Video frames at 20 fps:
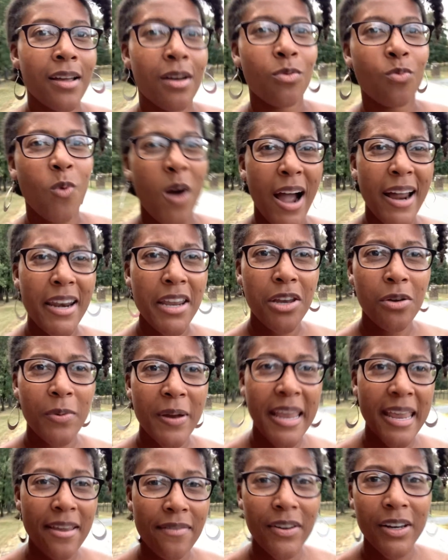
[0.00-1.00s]
why do you
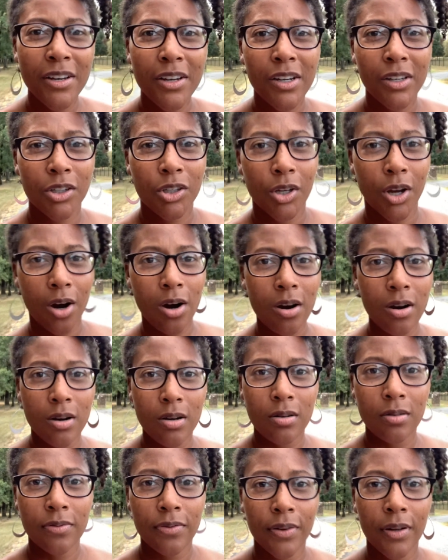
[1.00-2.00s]
even
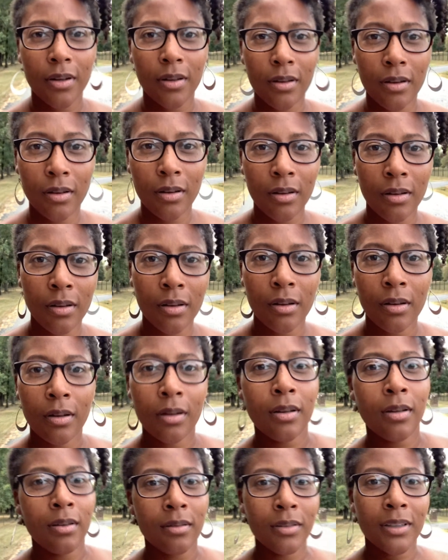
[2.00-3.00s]
deserve
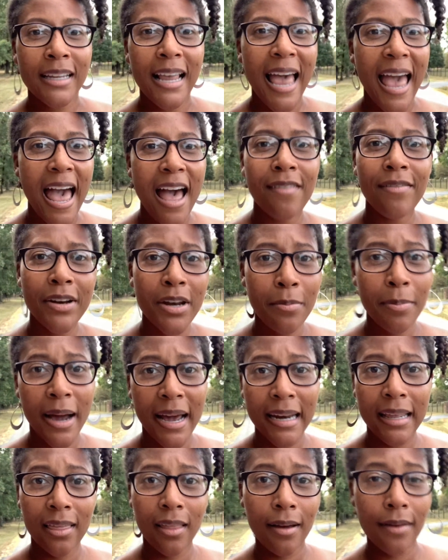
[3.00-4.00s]
to have
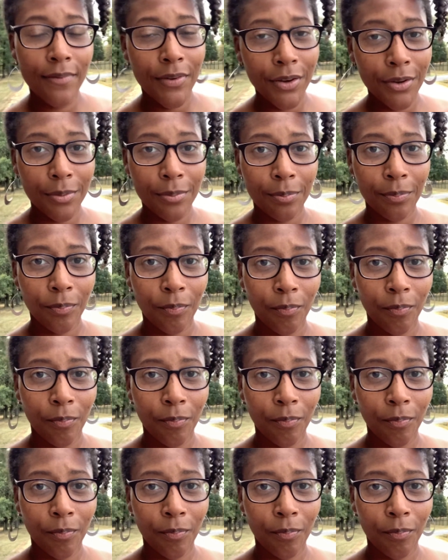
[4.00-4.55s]
anybody love you?